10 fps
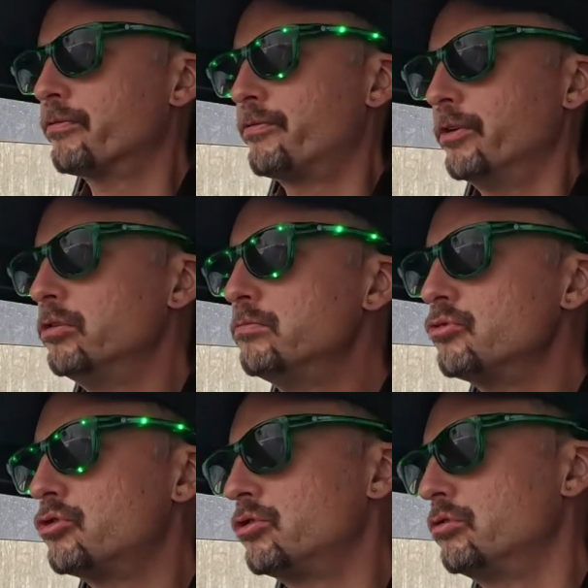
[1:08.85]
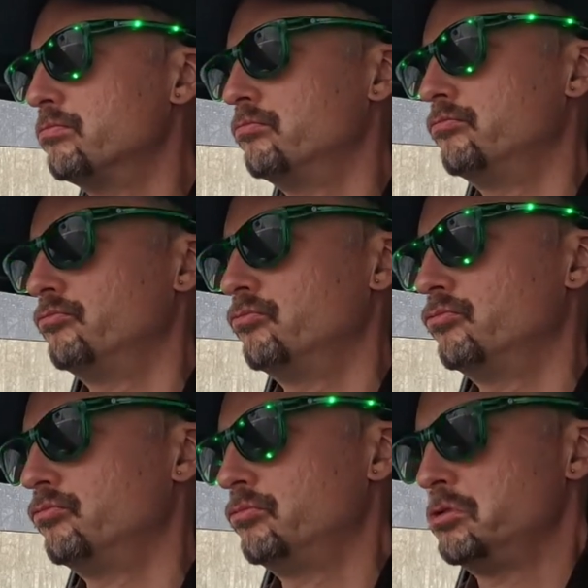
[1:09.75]
films in
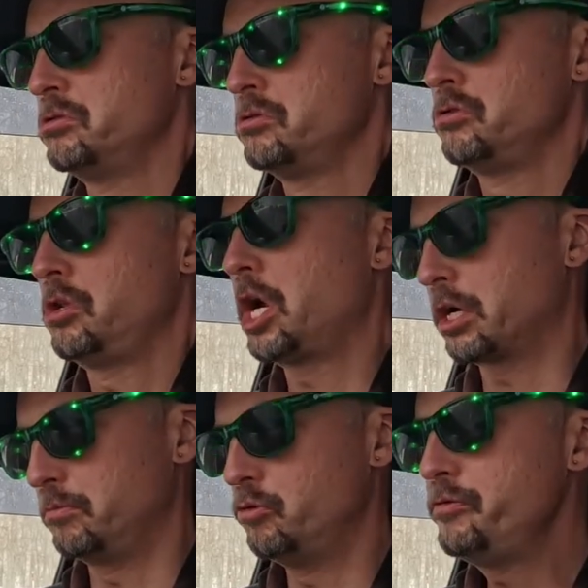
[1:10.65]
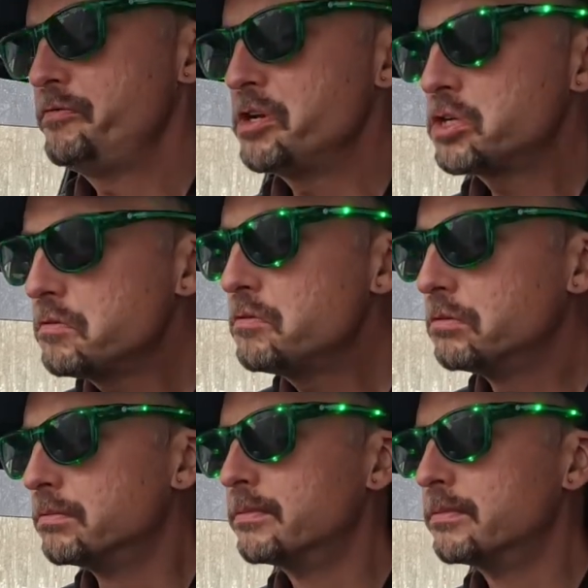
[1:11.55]
like a movie festival?"